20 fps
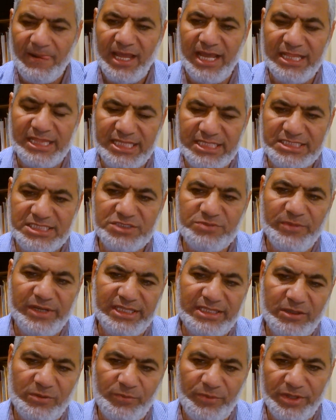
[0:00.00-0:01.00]
And this is, my
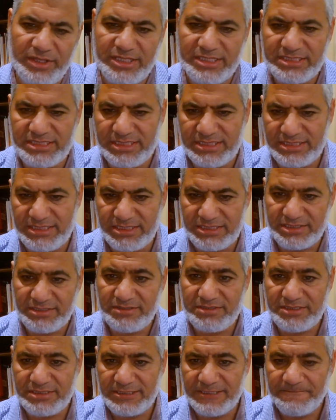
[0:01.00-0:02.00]
dear brothers and
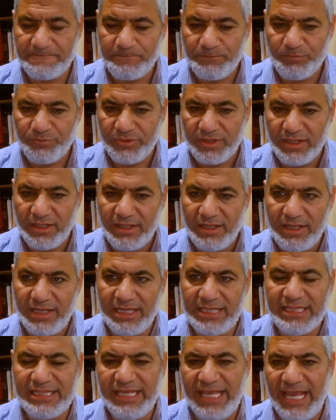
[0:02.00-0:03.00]
sisters,
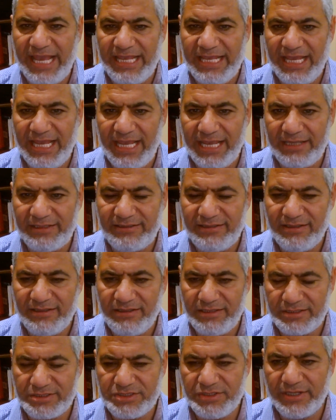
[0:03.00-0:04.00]
in the ayat
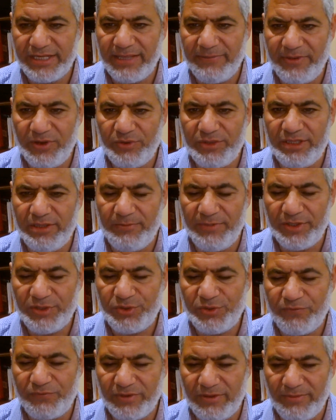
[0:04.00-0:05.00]
that talk about the
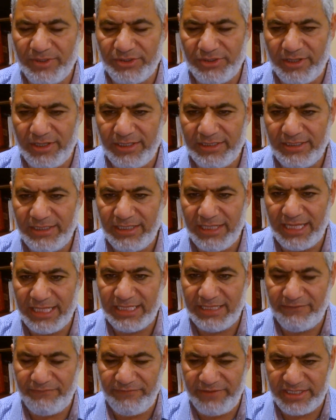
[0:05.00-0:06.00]
month of Ramadan
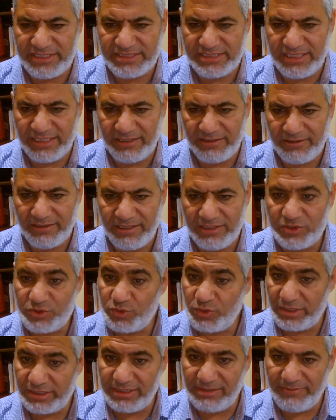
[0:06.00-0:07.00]
and the fasting in
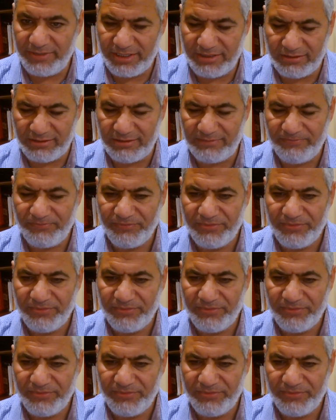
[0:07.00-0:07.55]
Surah Al-Baqarah.